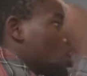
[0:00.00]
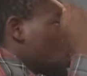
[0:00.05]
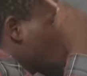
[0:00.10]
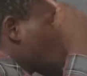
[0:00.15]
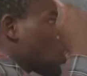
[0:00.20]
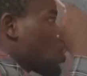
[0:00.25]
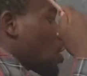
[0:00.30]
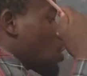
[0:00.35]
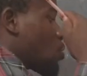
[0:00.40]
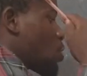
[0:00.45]

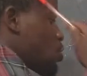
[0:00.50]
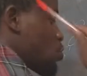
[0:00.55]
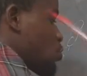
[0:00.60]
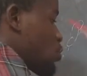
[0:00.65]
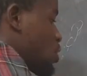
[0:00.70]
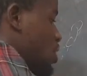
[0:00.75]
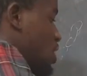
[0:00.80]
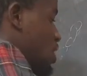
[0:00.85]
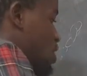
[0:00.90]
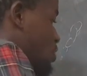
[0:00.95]
So you are going
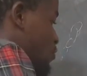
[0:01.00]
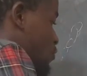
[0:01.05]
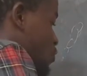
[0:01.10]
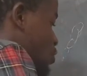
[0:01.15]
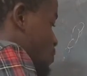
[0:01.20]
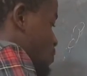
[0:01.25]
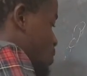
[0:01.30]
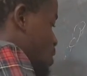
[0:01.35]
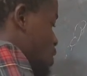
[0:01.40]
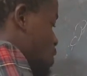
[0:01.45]
to just
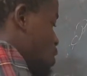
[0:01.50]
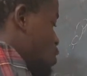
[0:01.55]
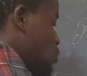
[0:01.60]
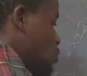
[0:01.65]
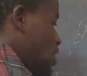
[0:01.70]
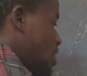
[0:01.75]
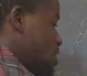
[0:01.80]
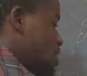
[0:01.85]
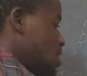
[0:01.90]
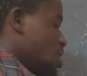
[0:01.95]
from this
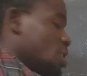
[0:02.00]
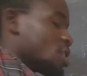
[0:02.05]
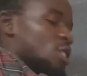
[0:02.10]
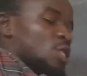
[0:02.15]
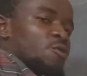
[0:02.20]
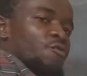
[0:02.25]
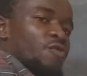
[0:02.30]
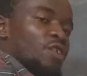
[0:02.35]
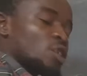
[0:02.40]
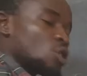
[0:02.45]
divide
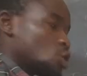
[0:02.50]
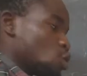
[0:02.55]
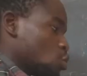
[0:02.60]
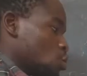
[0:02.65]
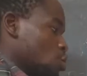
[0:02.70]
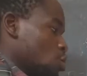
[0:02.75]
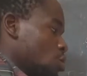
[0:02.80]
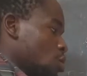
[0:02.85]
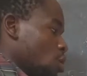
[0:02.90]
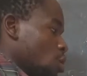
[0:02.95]
x
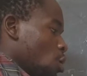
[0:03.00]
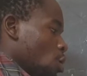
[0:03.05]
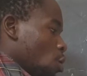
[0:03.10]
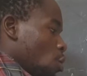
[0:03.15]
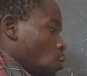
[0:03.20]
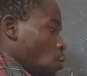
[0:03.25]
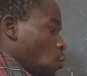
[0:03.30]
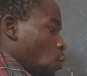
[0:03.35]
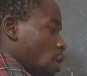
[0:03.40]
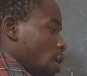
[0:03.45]

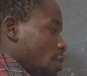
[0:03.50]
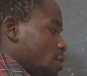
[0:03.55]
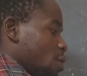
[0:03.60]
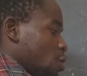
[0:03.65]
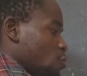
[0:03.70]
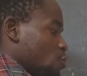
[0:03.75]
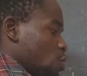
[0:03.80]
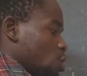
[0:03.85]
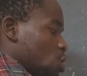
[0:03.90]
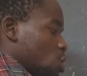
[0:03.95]
function where
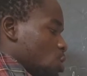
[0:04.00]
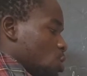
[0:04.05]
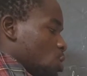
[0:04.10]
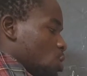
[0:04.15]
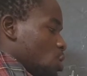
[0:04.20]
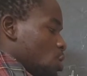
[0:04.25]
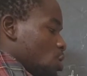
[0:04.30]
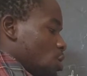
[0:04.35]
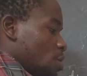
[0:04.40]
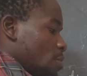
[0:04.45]
there
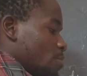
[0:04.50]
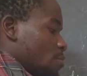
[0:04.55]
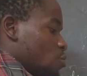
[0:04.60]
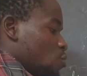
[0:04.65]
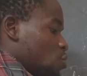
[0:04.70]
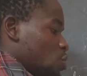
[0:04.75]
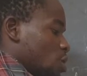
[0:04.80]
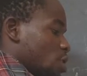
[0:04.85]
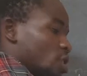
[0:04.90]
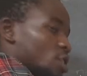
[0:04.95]
is t,
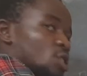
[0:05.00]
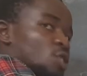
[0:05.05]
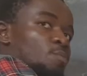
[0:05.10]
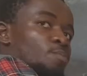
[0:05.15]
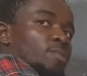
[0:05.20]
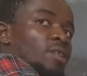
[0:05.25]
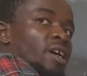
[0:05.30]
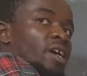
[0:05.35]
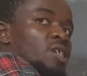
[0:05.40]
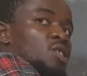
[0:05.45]
put x
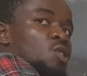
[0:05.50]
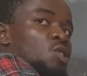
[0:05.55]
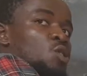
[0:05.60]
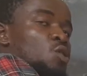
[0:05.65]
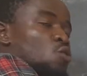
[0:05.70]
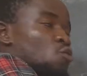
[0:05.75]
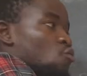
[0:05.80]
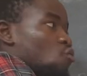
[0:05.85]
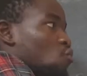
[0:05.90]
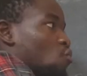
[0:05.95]

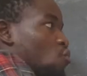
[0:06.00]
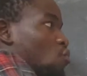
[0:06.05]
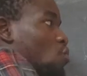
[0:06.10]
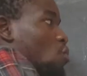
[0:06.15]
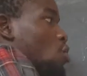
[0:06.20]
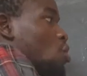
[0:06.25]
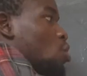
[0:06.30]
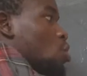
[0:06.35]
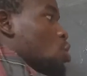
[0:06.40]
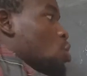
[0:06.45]
plus
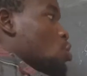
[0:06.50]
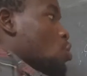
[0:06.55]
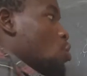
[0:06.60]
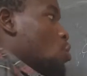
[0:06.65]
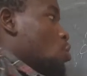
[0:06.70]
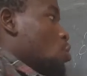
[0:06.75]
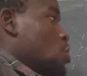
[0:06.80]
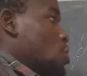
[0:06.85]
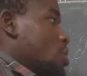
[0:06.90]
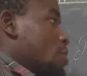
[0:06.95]
2.
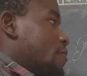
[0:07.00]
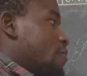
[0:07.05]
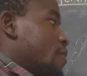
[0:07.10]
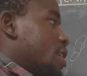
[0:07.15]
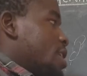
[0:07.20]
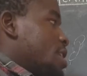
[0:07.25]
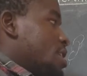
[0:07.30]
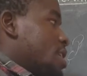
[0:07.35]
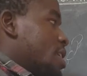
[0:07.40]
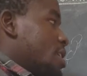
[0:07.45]
So
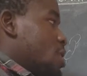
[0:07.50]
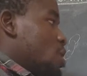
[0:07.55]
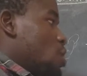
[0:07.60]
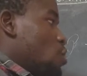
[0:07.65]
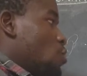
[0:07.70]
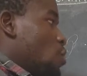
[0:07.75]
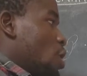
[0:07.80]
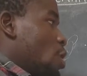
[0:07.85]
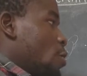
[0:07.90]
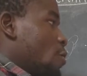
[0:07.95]

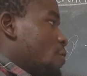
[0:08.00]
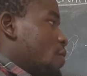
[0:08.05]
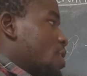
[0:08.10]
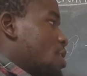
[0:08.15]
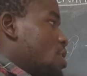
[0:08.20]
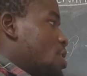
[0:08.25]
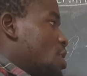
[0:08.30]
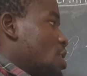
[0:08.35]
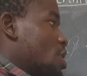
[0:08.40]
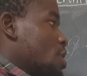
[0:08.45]
finally, y over
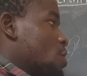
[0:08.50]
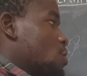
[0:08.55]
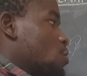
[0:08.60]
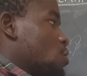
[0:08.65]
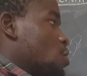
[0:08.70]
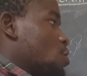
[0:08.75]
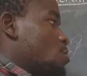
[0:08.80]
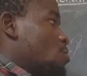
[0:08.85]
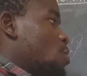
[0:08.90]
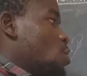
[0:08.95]
the x
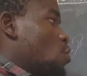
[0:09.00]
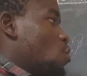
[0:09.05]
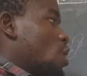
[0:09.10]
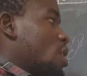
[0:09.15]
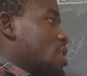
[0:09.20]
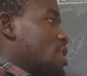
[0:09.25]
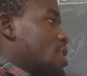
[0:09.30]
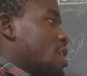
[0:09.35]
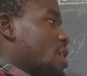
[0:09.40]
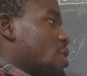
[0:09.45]
will be
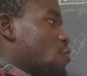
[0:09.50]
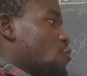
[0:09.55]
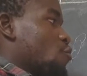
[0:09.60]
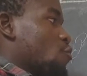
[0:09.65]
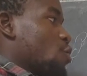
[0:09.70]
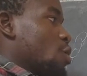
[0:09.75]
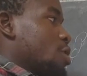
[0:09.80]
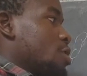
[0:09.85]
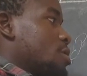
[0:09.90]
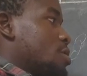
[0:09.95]

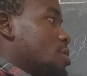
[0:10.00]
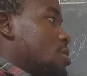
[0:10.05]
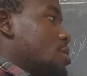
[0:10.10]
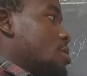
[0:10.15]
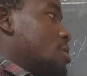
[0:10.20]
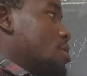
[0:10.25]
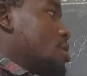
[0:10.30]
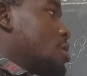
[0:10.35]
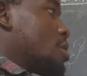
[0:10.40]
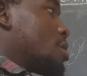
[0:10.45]

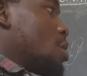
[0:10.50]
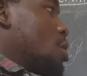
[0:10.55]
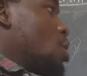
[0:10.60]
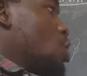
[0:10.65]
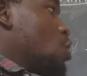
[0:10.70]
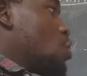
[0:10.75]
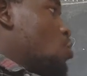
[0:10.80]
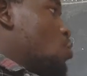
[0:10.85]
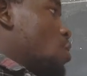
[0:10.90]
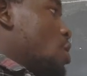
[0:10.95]
100
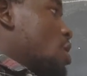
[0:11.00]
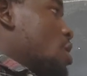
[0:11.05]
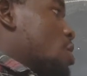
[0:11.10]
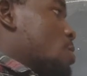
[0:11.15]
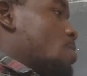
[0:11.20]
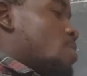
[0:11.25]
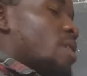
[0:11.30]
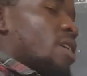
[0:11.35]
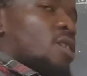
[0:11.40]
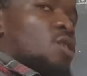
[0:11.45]
into x
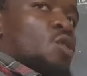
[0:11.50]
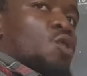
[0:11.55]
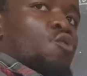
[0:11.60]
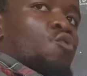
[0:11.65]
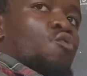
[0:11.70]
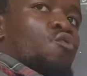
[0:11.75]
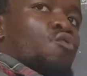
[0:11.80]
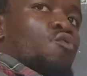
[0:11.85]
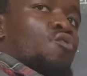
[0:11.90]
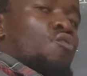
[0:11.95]
plus
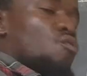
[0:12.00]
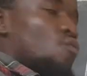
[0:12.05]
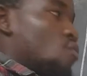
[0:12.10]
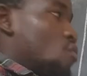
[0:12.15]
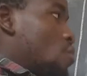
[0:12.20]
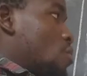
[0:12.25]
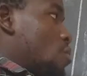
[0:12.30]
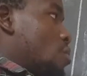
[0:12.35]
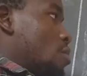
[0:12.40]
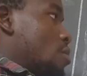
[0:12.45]

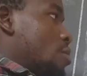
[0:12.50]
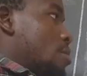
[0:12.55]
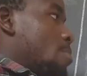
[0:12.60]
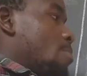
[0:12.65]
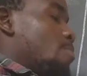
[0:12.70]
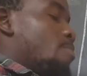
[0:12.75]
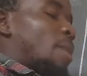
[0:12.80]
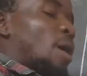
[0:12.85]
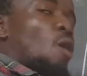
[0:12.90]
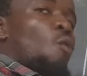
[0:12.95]

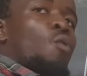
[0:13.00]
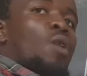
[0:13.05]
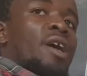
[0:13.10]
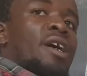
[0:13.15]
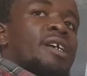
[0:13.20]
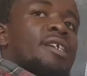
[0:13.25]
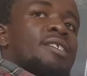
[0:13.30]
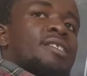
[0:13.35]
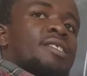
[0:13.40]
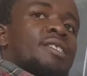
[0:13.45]
2
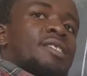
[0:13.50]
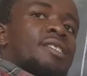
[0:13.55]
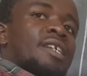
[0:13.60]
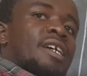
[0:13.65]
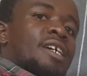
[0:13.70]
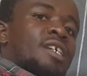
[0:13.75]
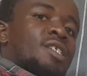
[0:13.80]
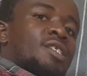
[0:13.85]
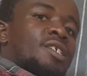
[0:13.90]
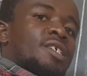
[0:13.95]
power
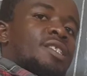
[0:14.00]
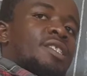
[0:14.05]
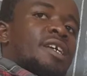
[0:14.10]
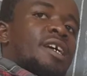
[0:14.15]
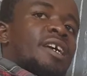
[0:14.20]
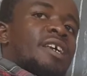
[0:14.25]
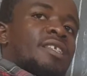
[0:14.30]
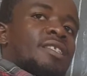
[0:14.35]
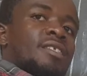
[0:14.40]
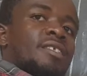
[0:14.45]

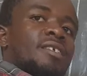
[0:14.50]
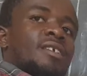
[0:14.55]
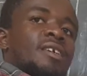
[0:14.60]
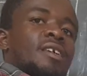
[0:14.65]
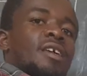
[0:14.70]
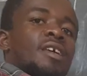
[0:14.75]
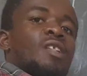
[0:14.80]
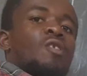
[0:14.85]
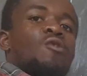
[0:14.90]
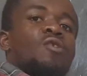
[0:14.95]
99.
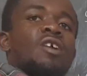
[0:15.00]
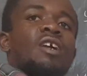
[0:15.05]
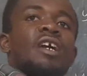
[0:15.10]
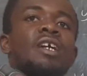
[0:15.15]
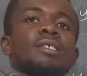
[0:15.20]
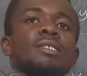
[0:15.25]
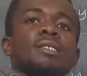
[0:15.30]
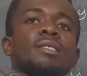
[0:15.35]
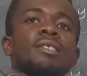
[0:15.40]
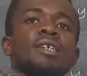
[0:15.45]
Hello
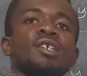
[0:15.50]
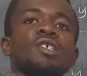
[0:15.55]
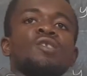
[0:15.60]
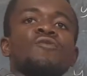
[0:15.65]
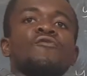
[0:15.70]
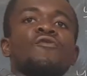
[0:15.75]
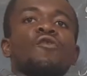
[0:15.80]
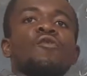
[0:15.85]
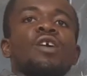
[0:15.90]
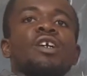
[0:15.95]
guys, thanks
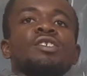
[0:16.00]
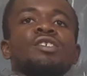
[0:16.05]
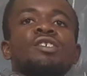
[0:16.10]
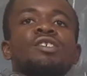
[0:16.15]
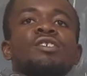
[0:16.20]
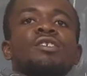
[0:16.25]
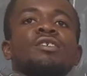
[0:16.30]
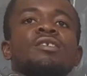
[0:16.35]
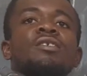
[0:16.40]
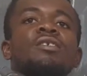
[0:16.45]
for
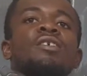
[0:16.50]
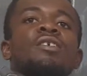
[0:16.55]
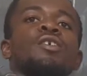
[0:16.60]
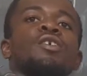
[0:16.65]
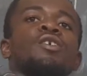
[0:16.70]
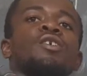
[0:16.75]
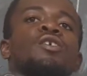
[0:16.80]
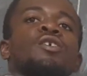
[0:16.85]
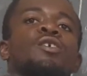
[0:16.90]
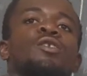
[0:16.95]

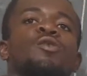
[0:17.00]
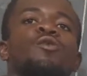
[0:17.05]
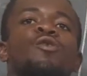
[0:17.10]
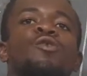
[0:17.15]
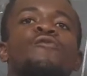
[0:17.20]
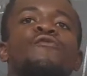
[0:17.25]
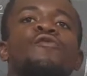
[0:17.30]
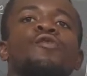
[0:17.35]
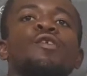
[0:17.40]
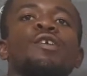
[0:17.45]
watching.
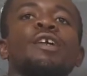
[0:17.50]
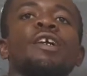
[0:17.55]
Don't forget